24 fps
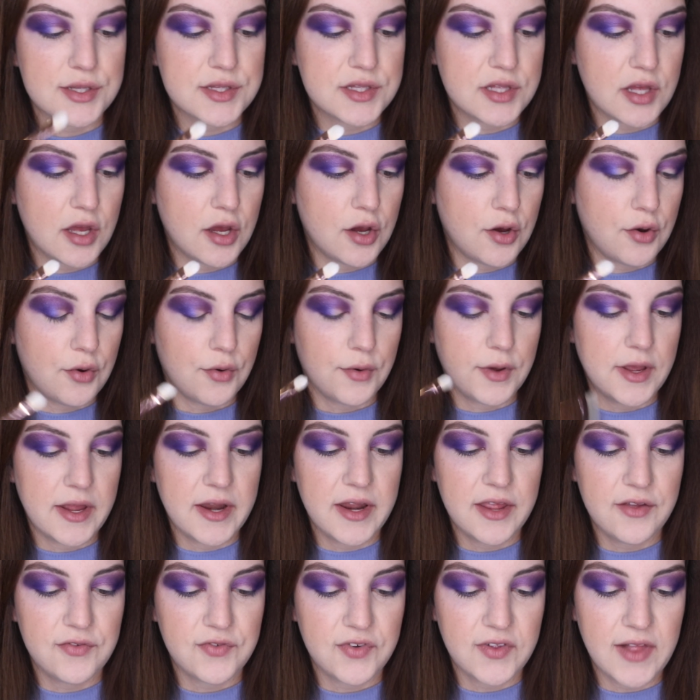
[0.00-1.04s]
so
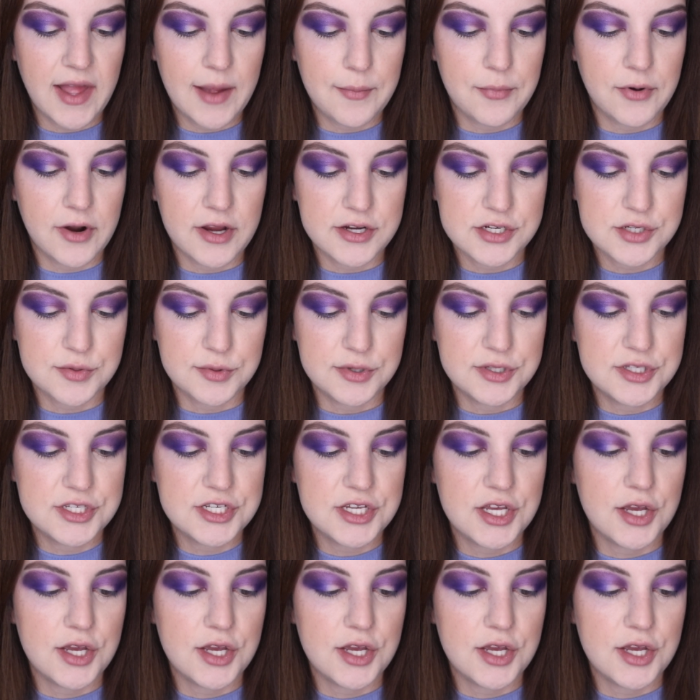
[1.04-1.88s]
any flat brush will do,